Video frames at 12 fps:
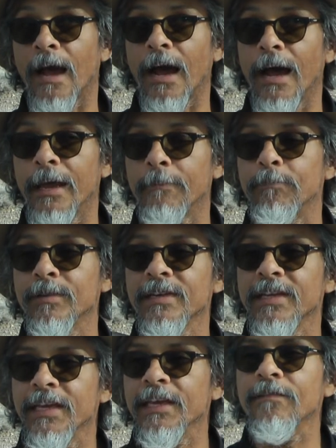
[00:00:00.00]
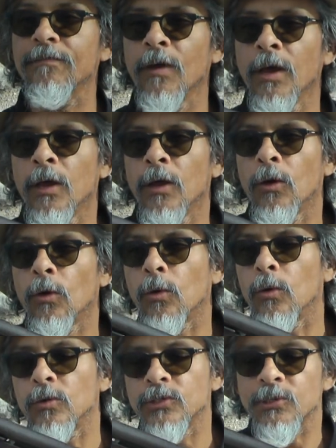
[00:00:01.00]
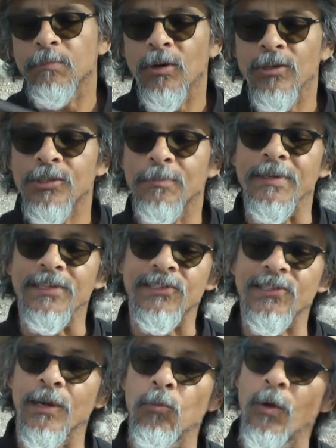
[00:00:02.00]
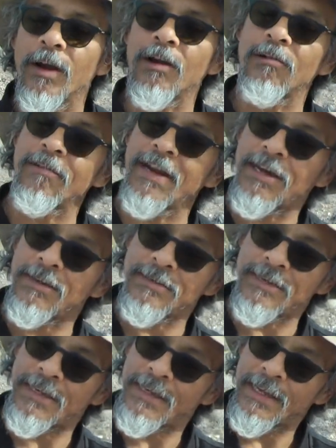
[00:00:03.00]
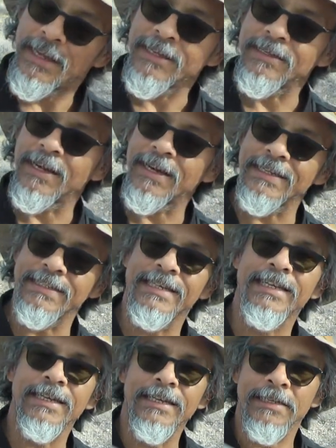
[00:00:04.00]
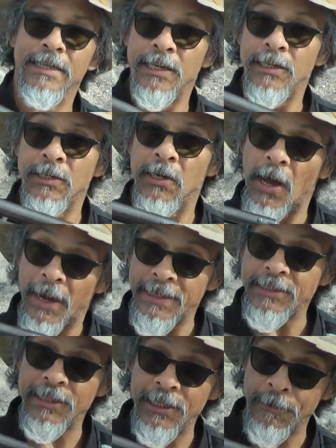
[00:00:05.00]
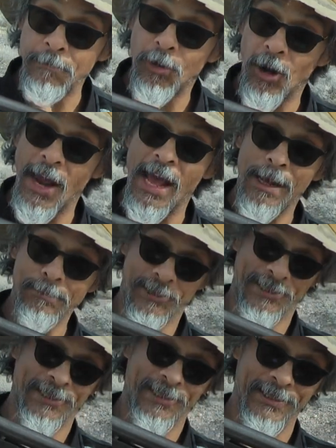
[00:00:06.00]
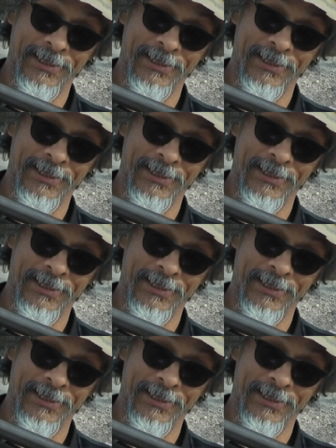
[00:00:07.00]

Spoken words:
I believe, was supposed to be somewhere around 1919, perhaps,